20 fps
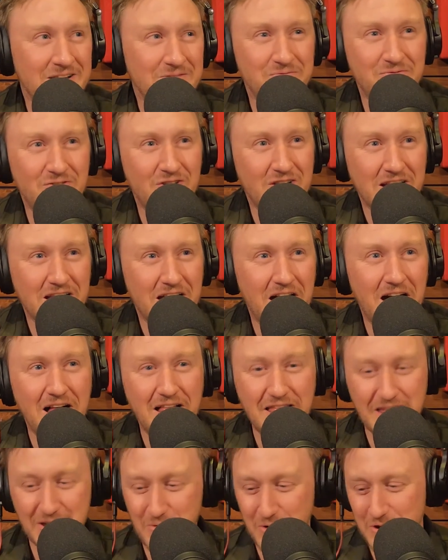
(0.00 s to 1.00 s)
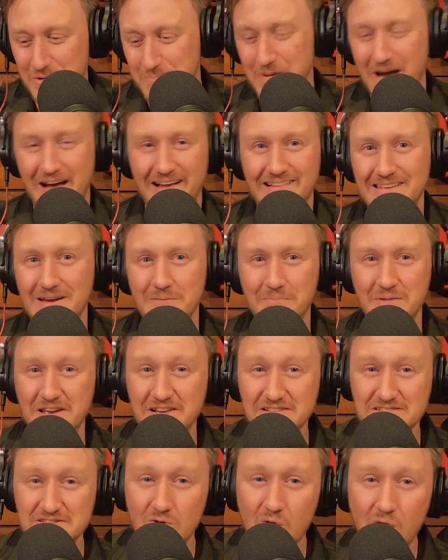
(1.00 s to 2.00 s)
in fucking Hollywood back then
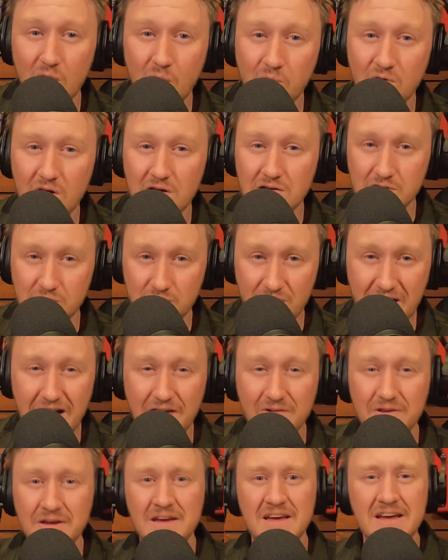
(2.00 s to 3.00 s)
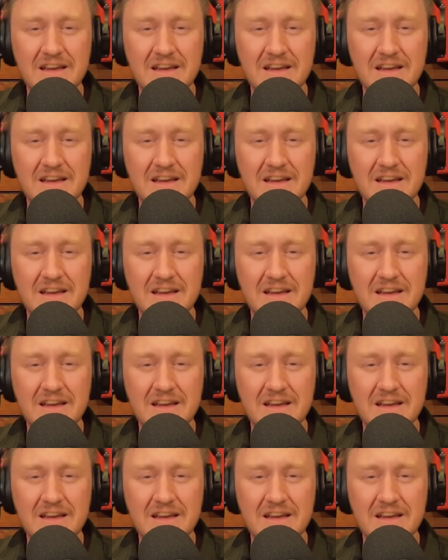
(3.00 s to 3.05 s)
because they're all running around,